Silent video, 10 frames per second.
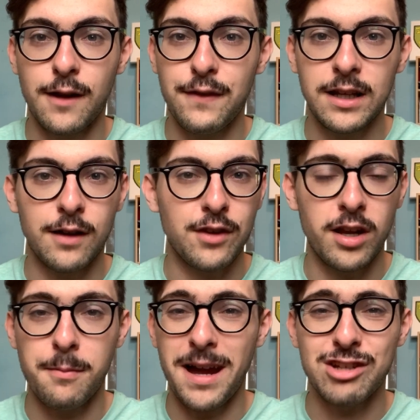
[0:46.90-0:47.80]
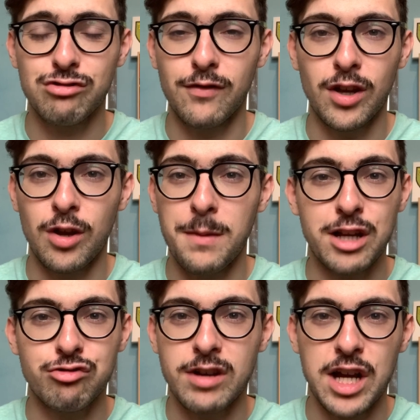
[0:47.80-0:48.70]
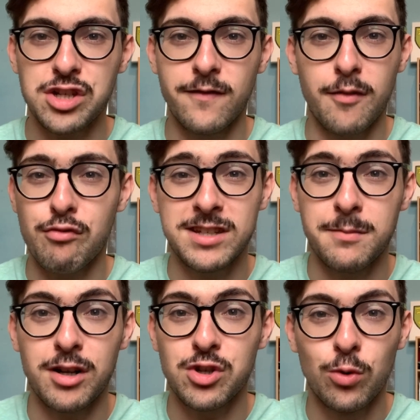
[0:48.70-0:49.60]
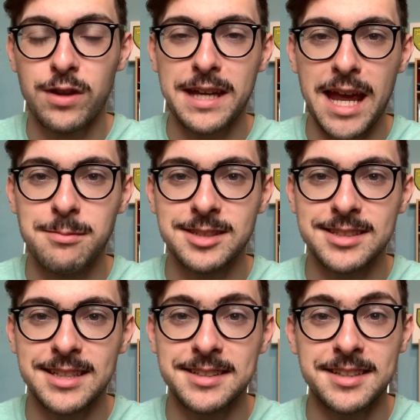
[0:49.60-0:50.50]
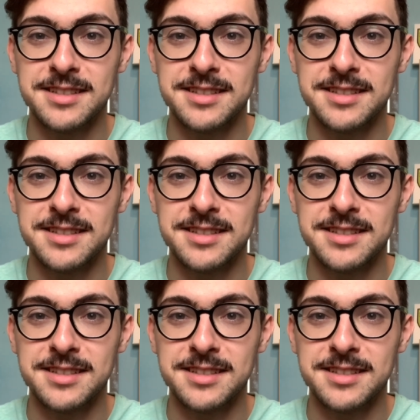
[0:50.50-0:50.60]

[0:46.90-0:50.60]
I think I've done a match review, match reaction for pretty much all the games this season.